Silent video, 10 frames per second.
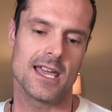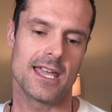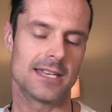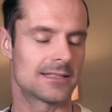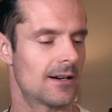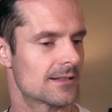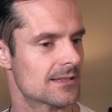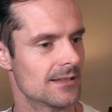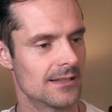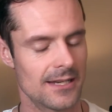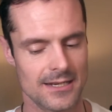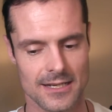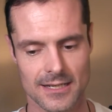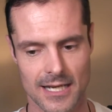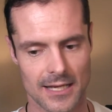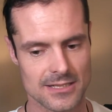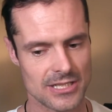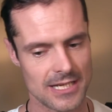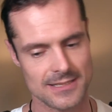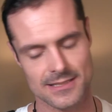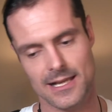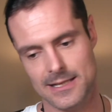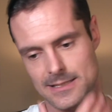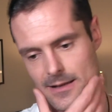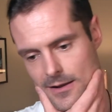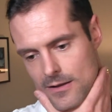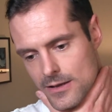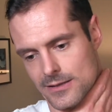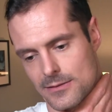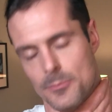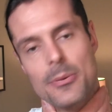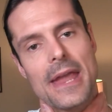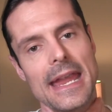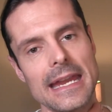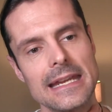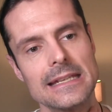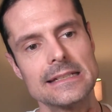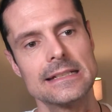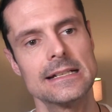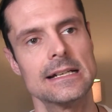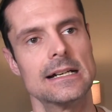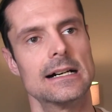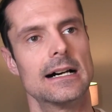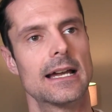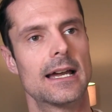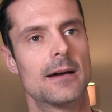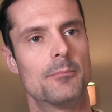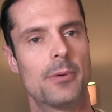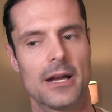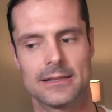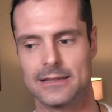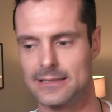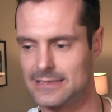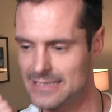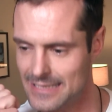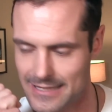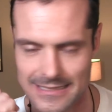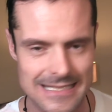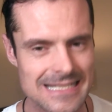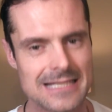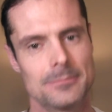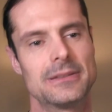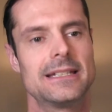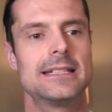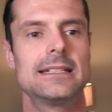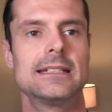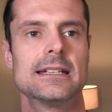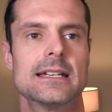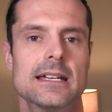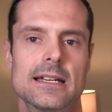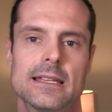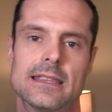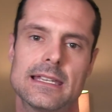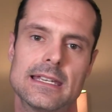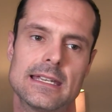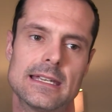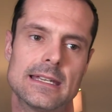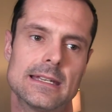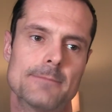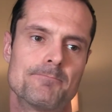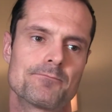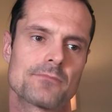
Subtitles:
it sheds light on the pain, but the discipline, the